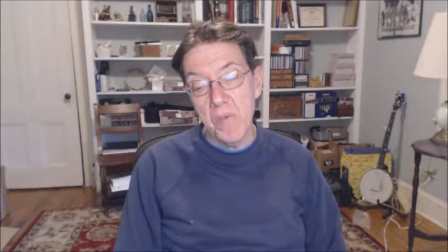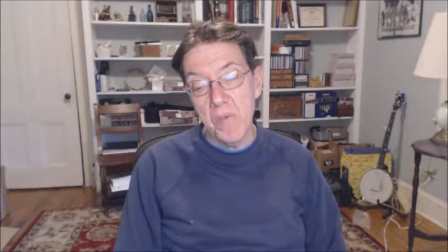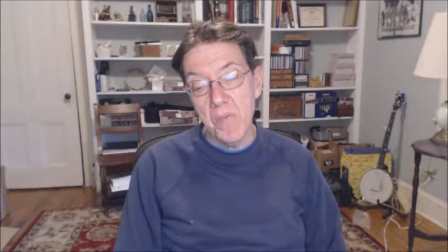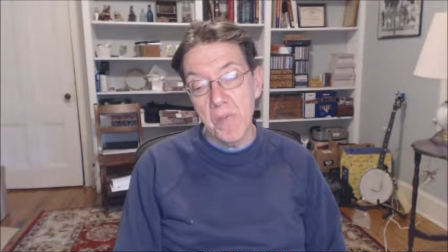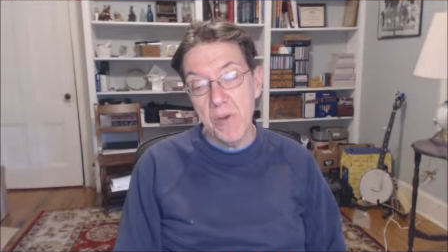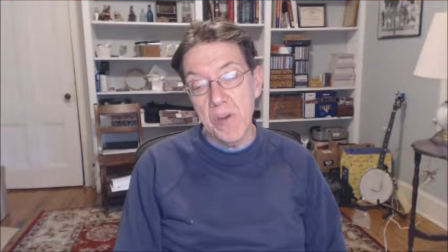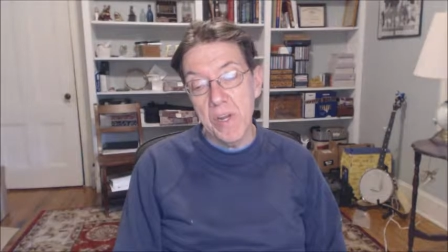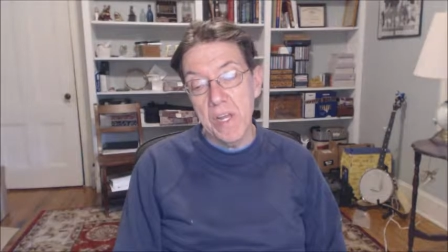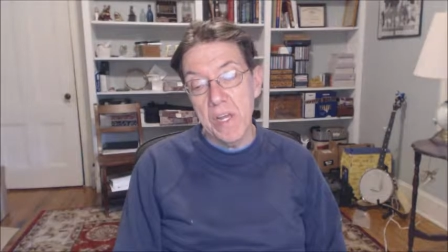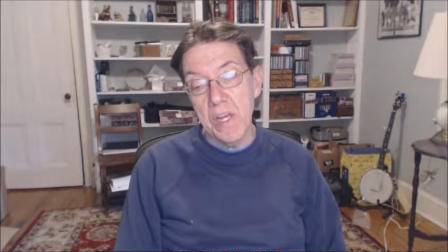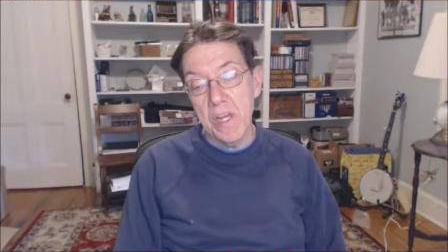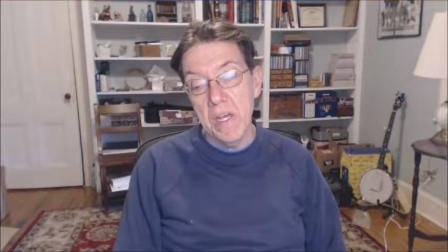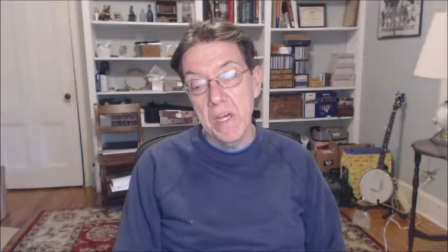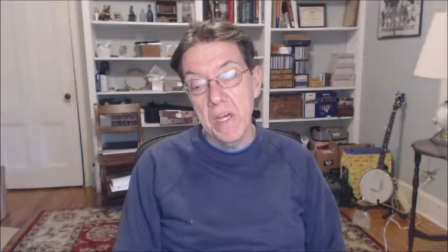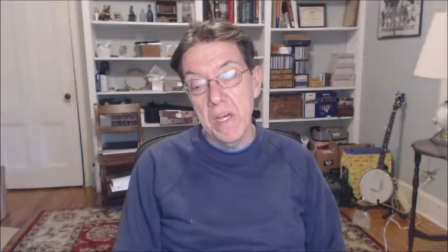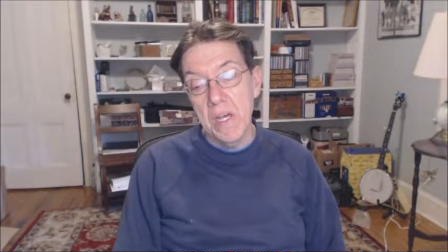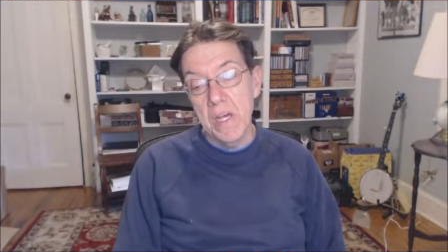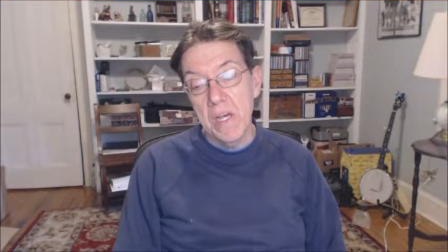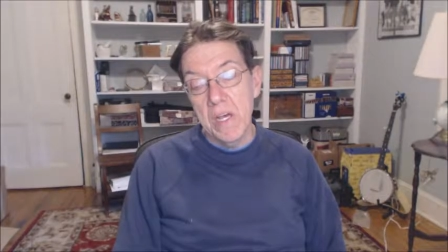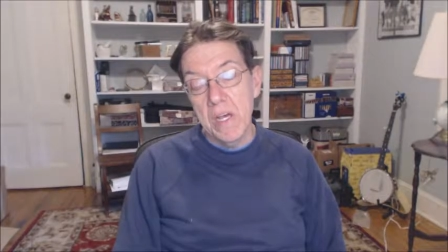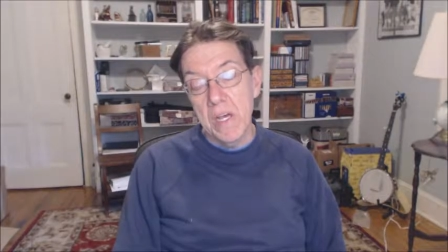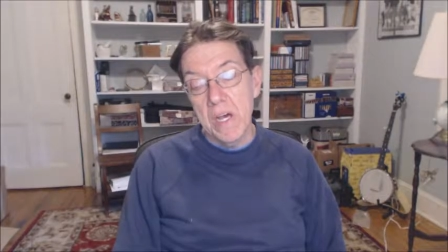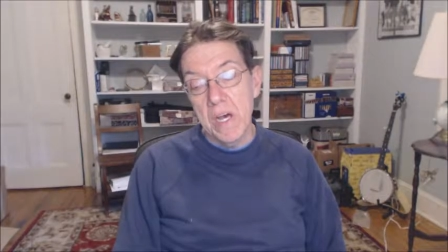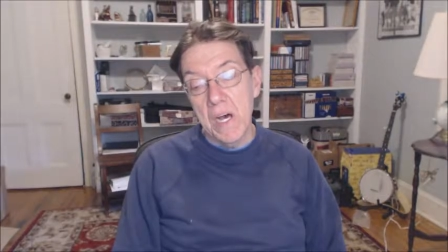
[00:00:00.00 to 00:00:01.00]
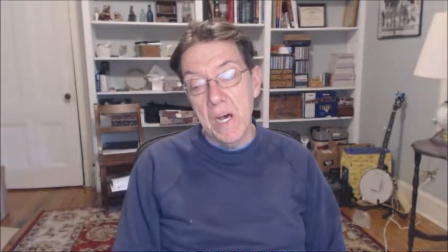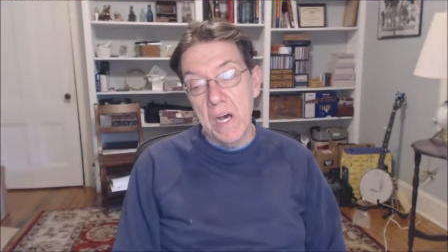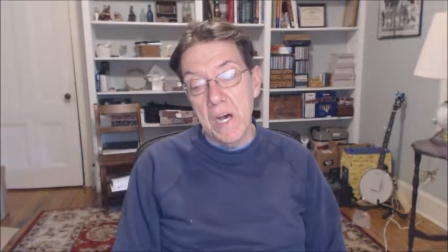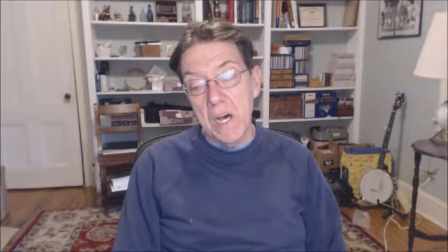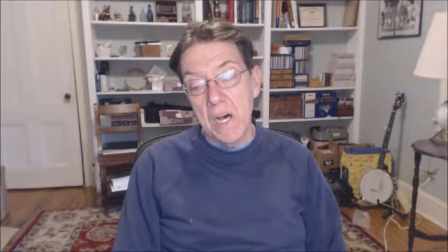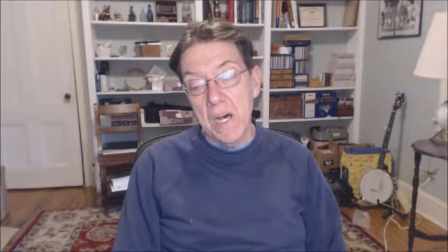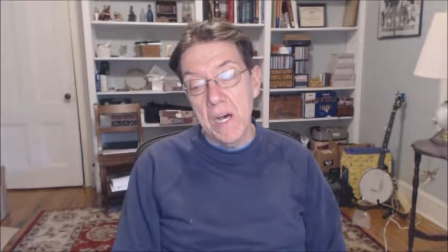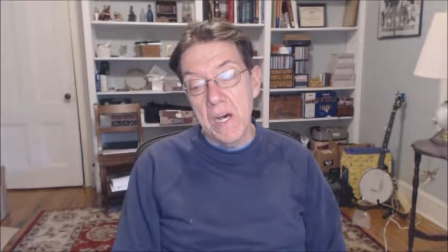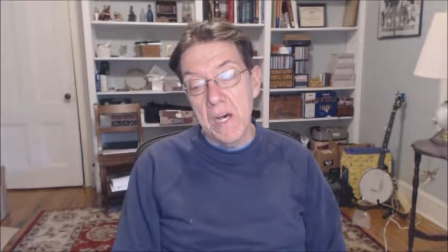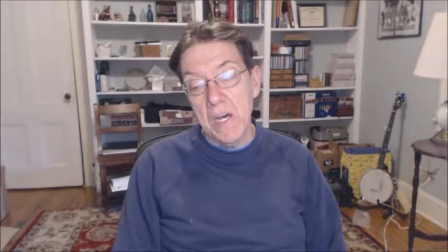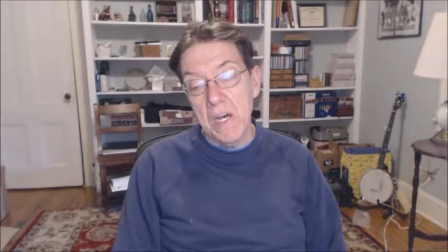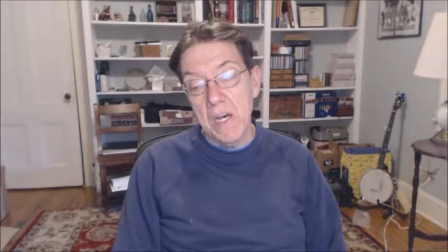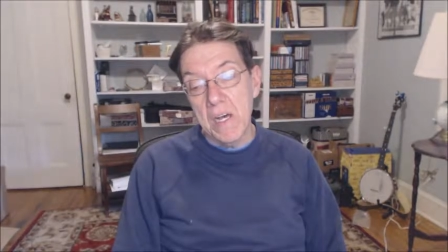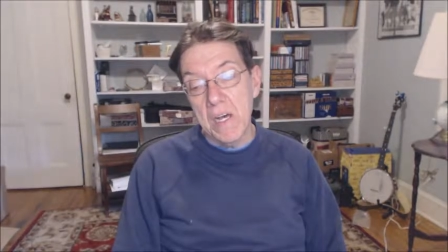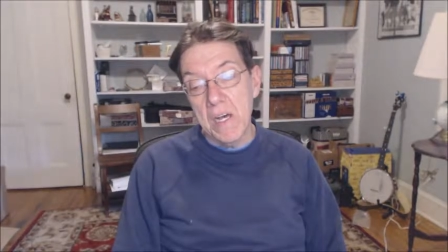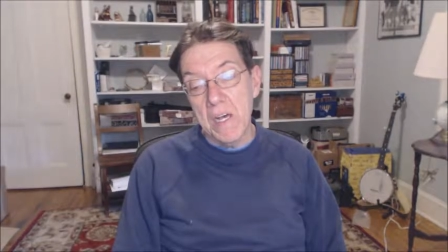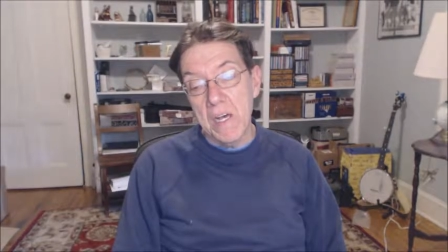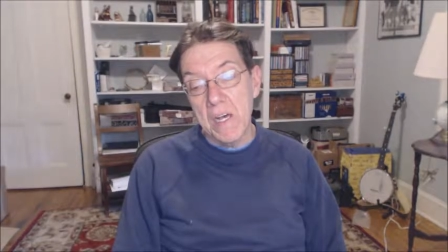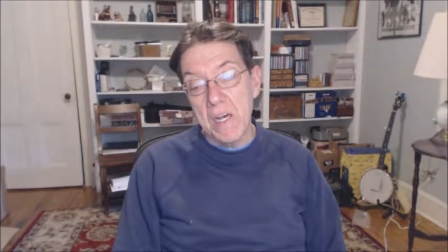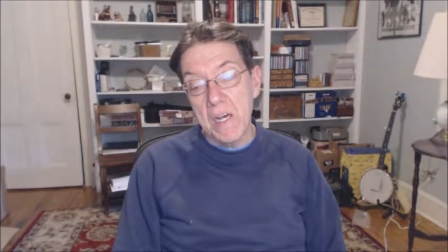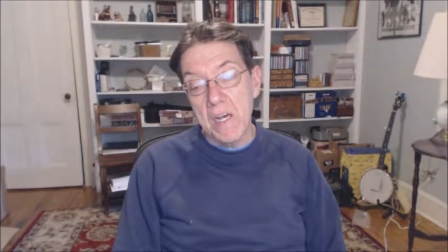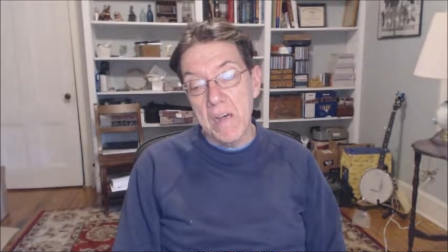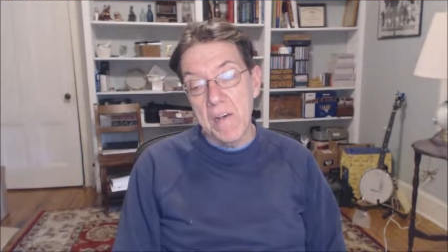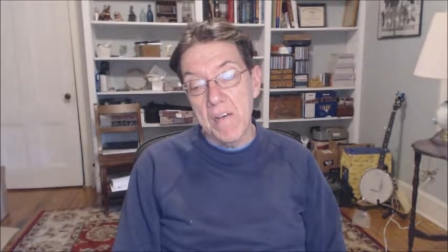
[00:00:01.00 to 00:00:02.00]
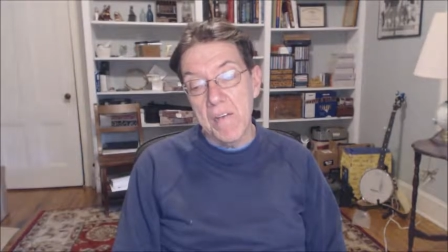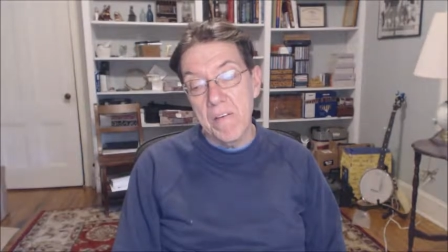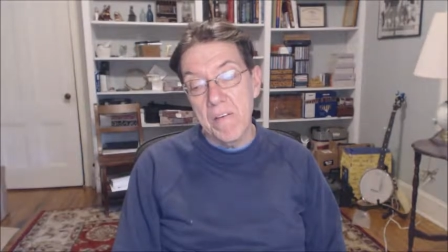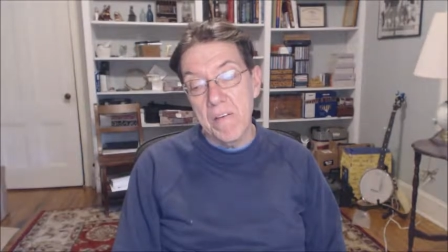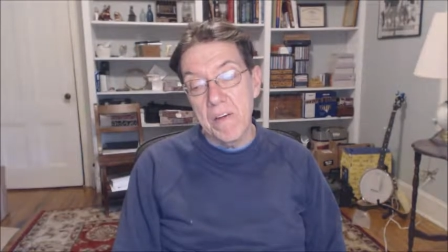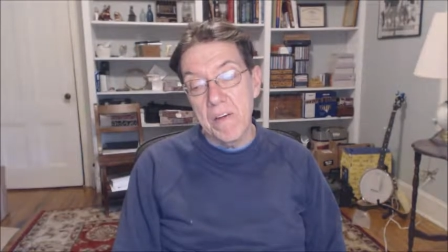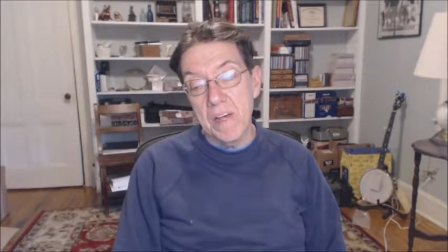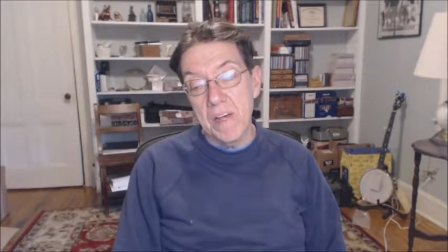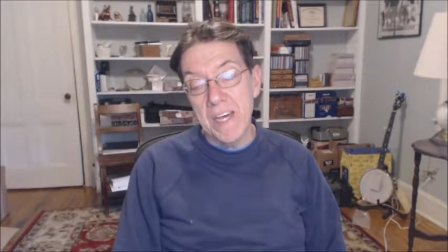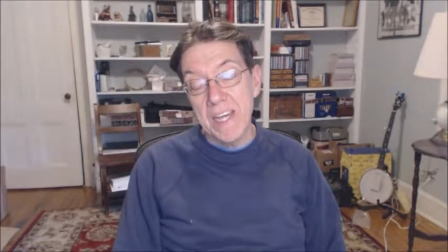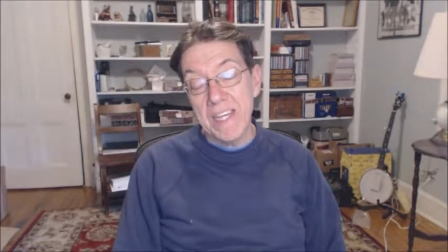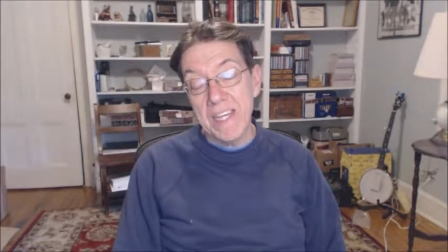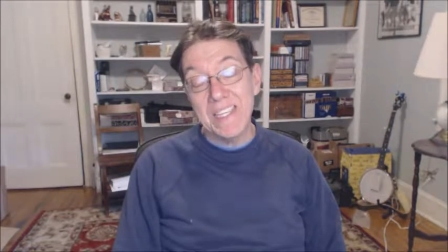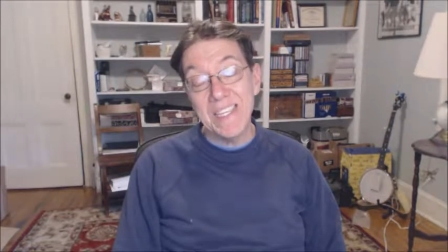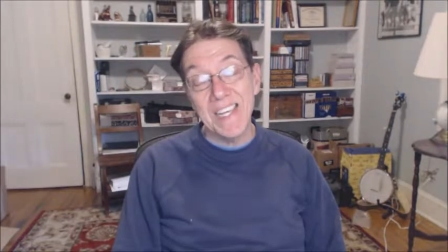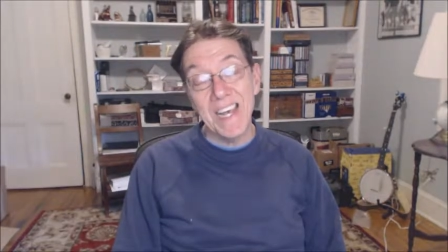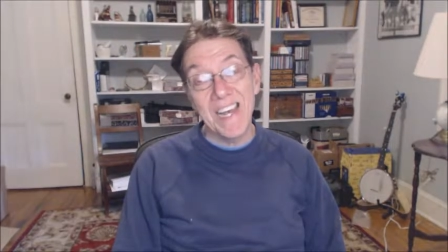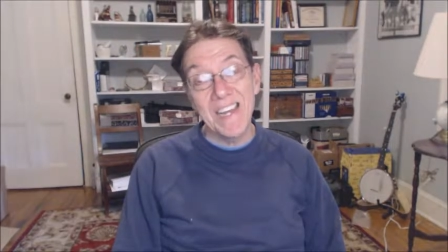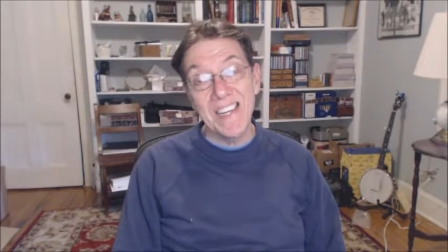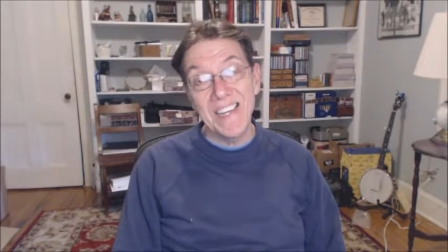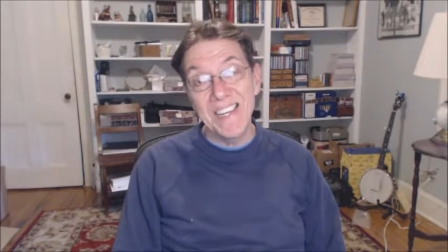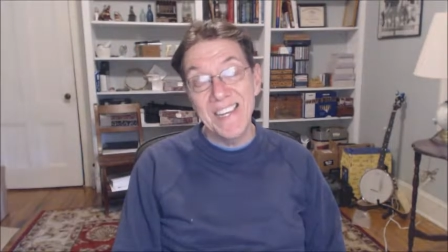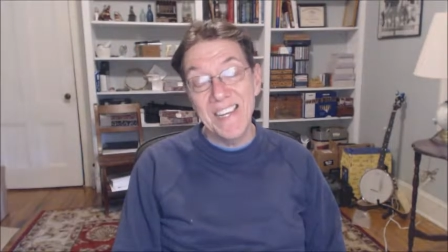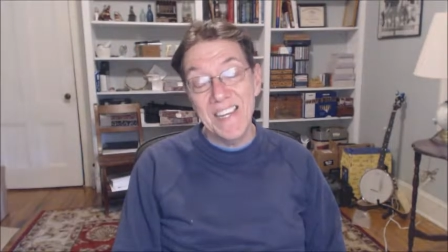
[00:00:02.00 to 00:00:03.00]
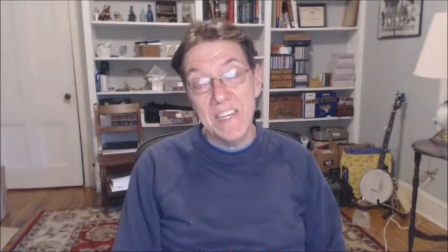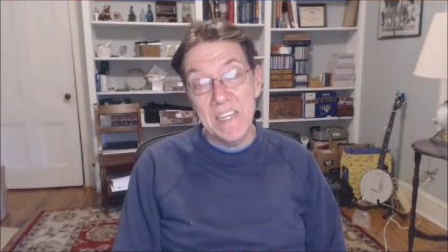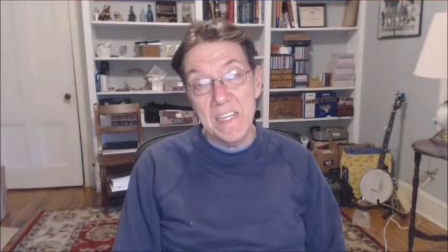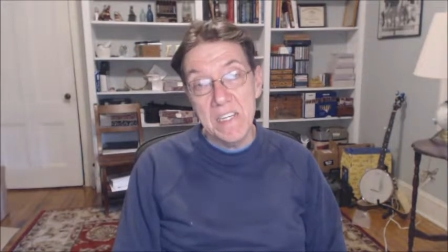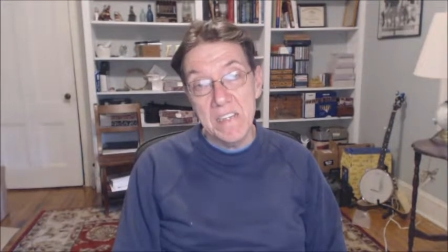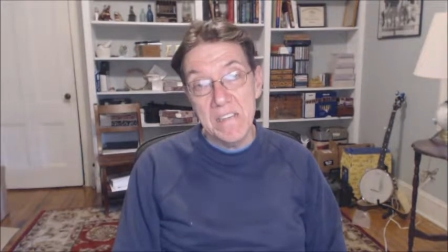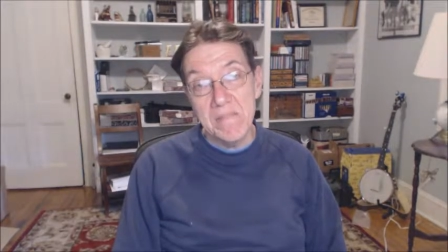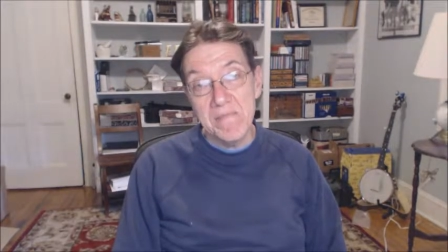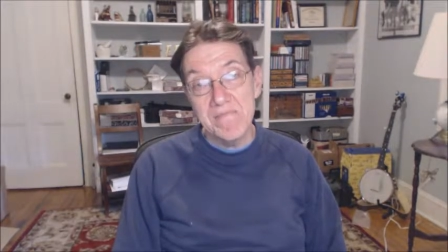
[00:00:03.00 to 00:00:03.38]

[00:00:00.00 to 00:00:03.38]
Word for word: know, a pretty uh, exciting,